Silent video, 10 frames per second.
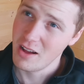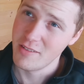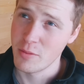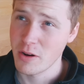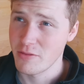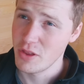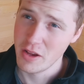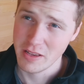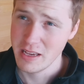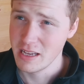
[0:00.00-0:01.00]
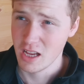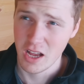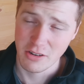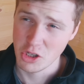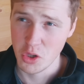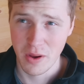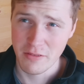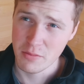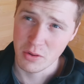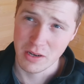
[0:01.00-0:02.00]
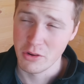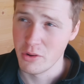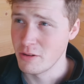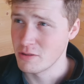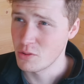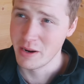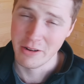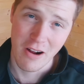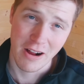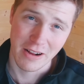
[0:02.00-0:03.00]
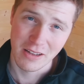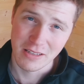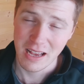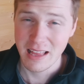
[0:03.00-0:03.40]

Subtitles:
I've owned a bike for 30 years, I outshoot everybody who owns 20 grand guns.